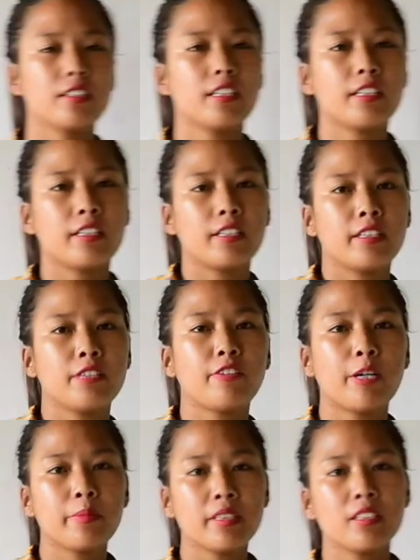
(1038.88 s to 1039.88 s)
The
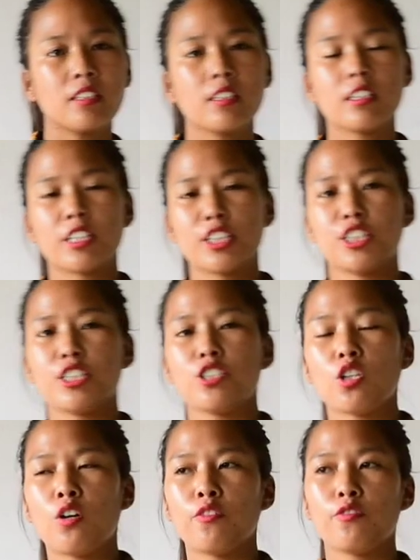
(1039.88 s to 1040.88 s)
environmental conditions
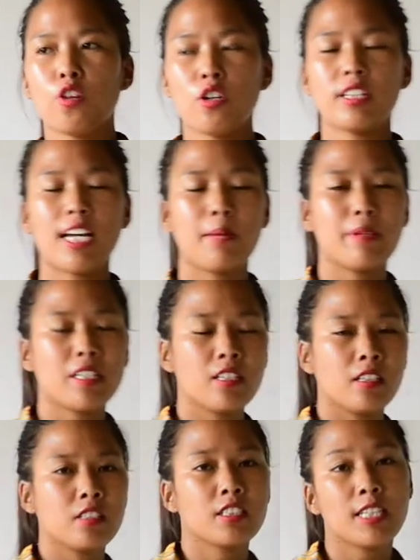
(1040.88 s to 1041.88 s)
of all the
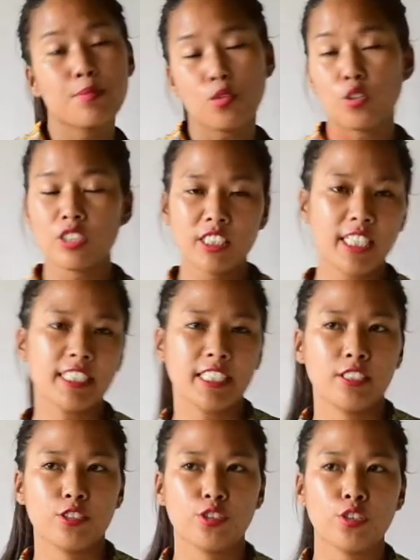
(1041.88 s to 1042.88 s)
habitats keeps on changing.
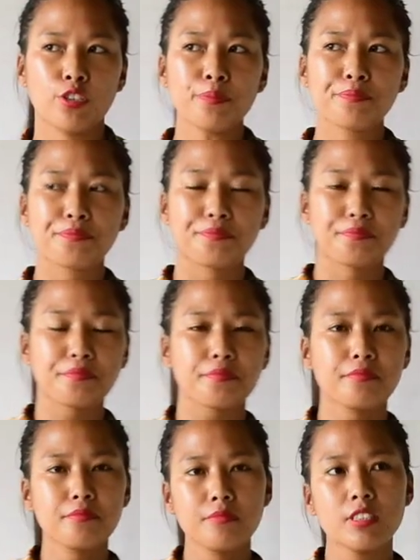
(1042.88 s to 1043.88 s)
So
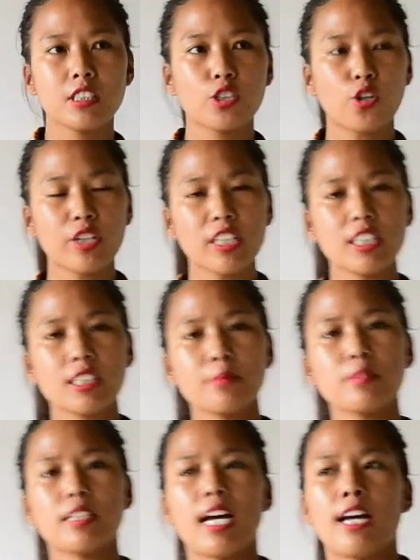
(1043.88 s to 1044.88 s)
the
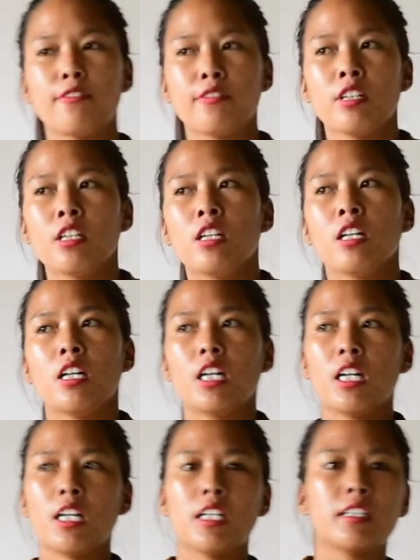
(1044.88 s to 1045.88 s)
organisms have
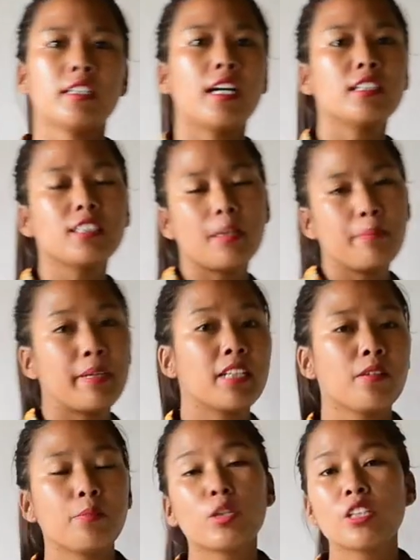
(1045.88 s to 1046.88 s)
done some
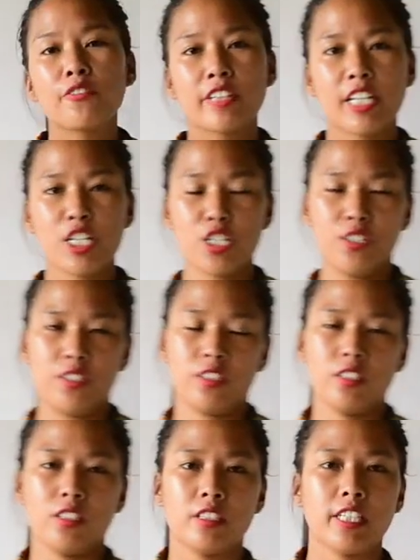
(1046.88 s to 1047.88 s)
modifications.
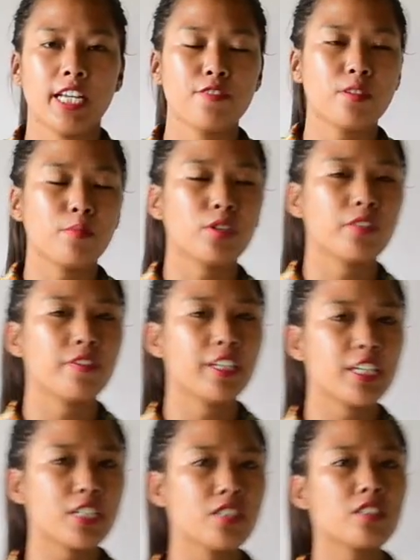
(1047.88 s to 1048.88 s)
They have some
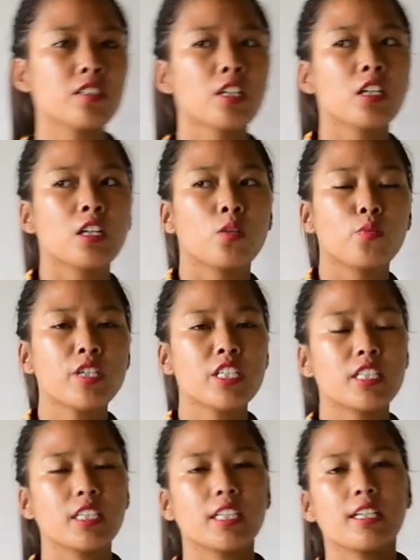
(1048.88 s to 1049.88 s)
modifications
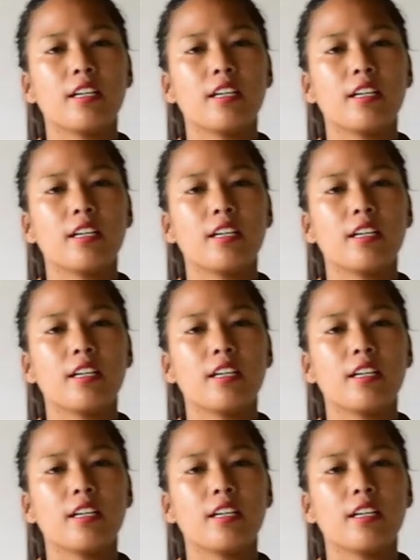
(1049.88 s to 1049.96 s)
which